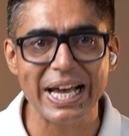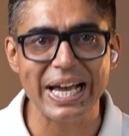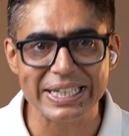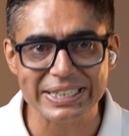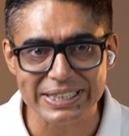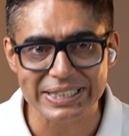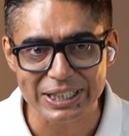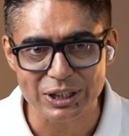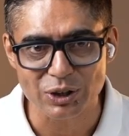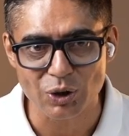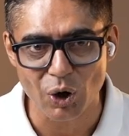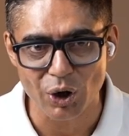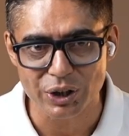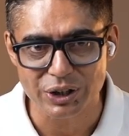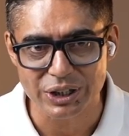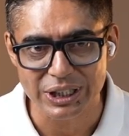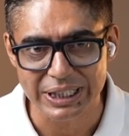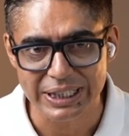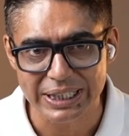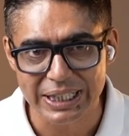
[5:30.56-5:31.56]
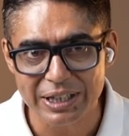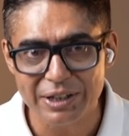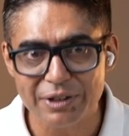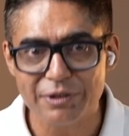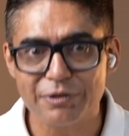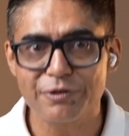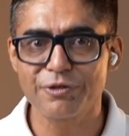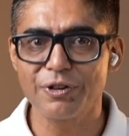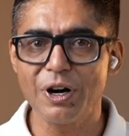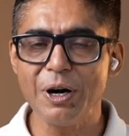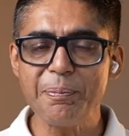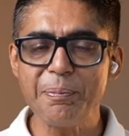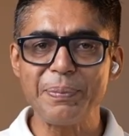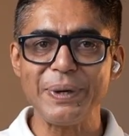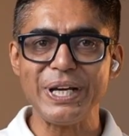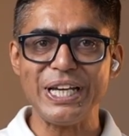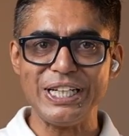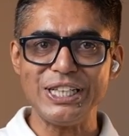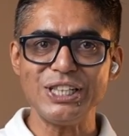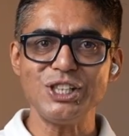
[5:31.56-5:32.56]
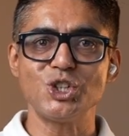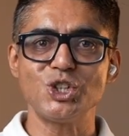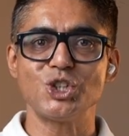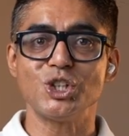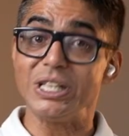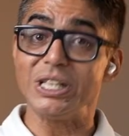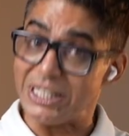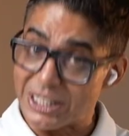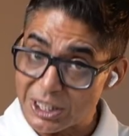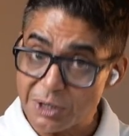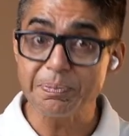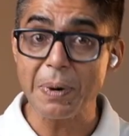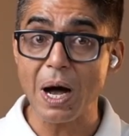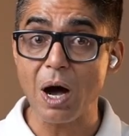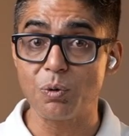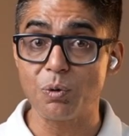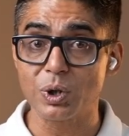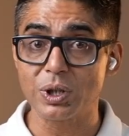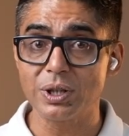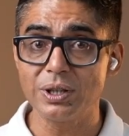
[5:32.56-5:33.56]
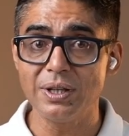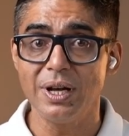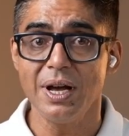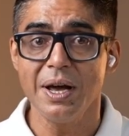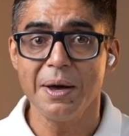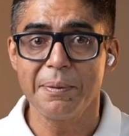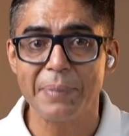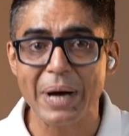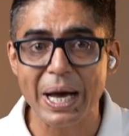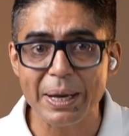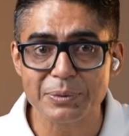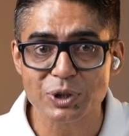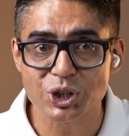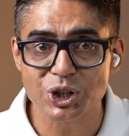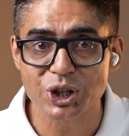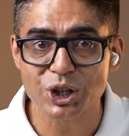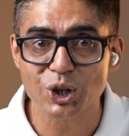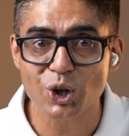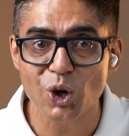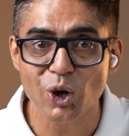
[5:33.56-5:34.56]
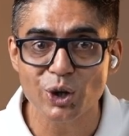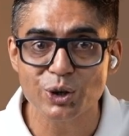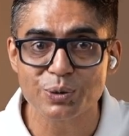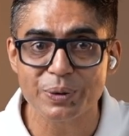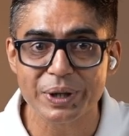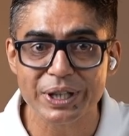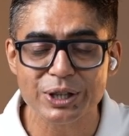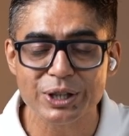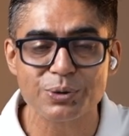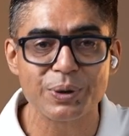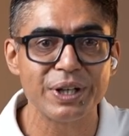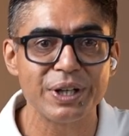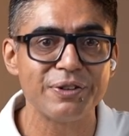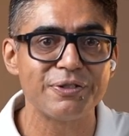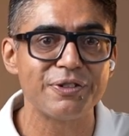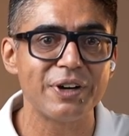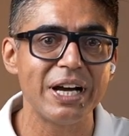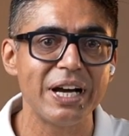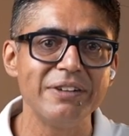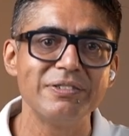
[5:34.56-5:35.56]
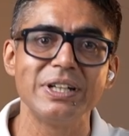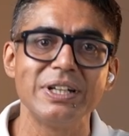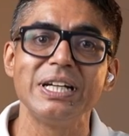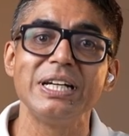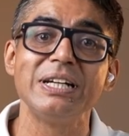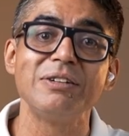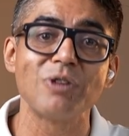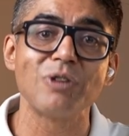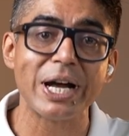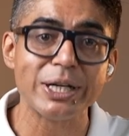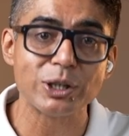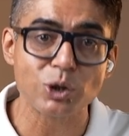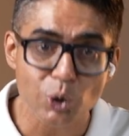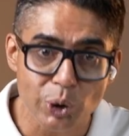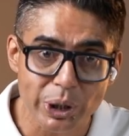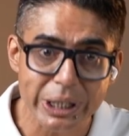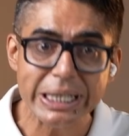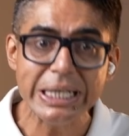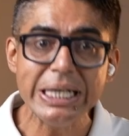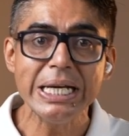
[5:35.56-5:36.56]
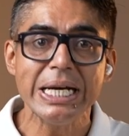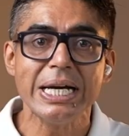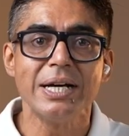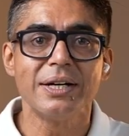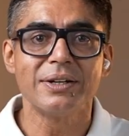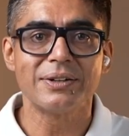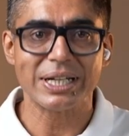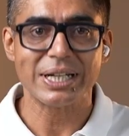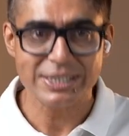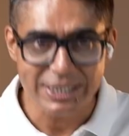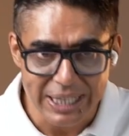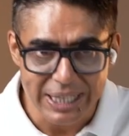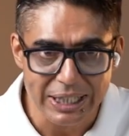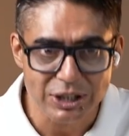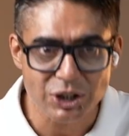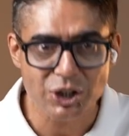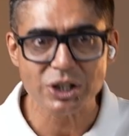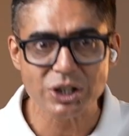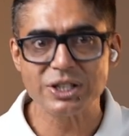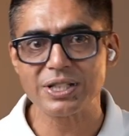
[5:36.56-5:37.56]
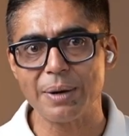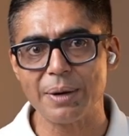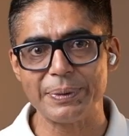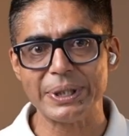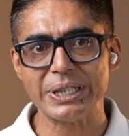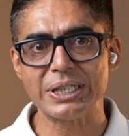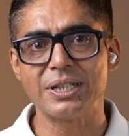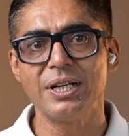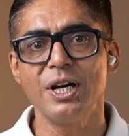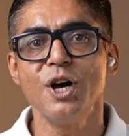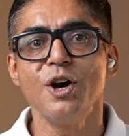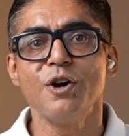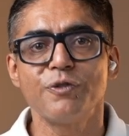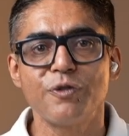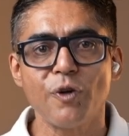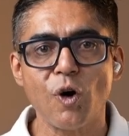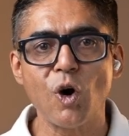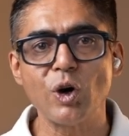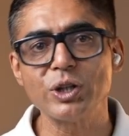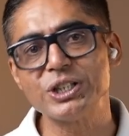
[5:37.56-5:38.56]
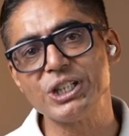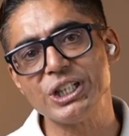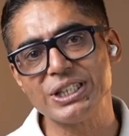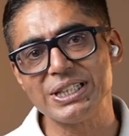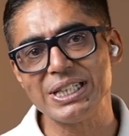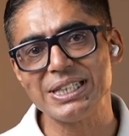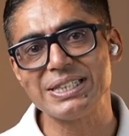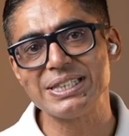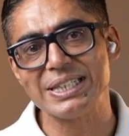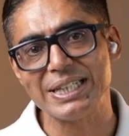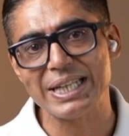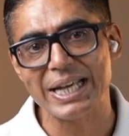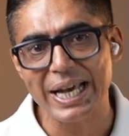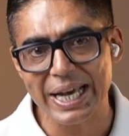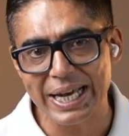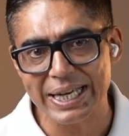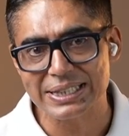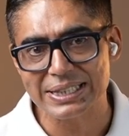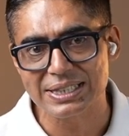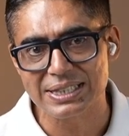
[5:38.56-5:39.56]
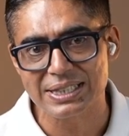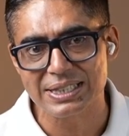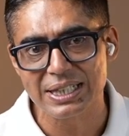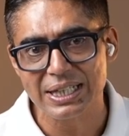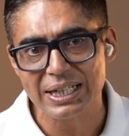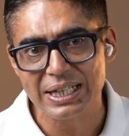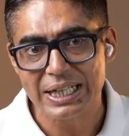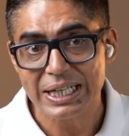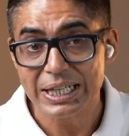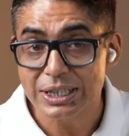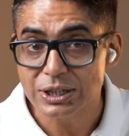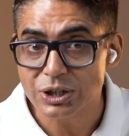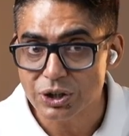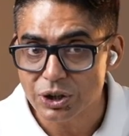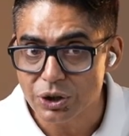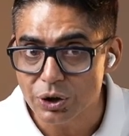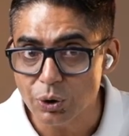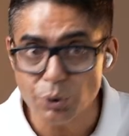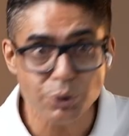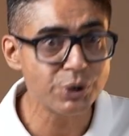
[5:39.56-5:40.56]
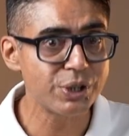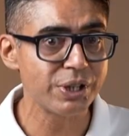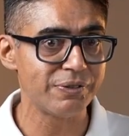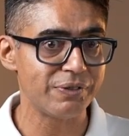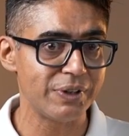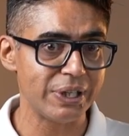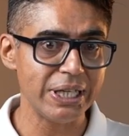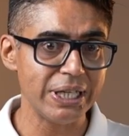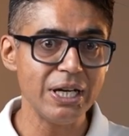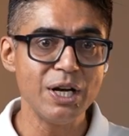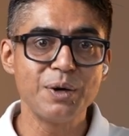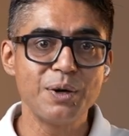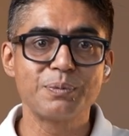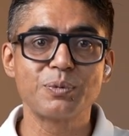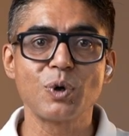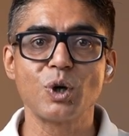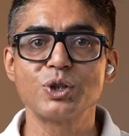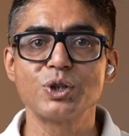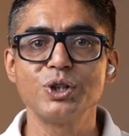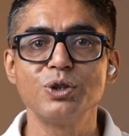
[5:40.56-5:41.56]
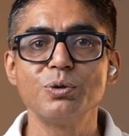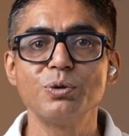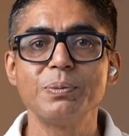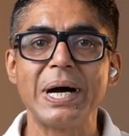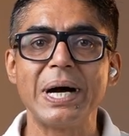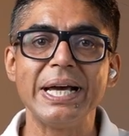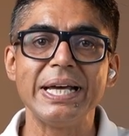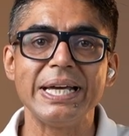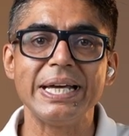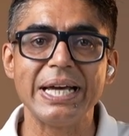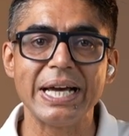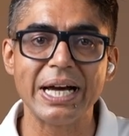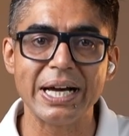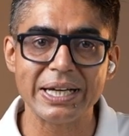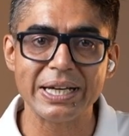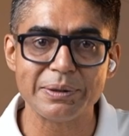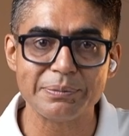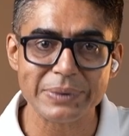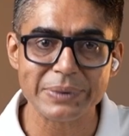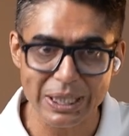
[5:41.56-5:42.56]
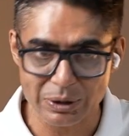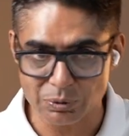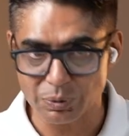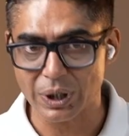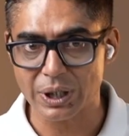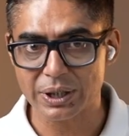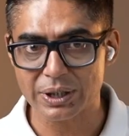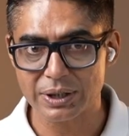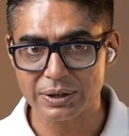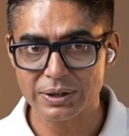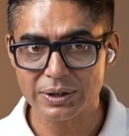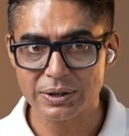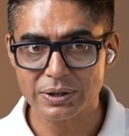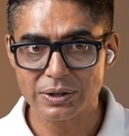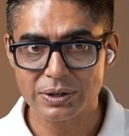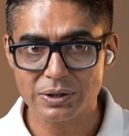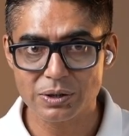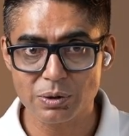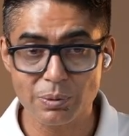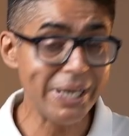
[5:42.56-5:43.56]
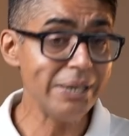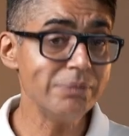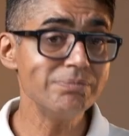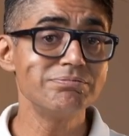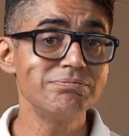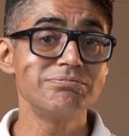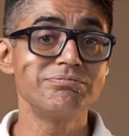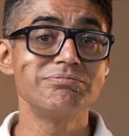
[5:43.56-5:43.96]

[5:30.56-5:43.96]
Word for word: and technology. Front page is powered by MachineCon 2025, an invite only residential summit for GCC heads exclusively brought to you by AIM Network. So, well,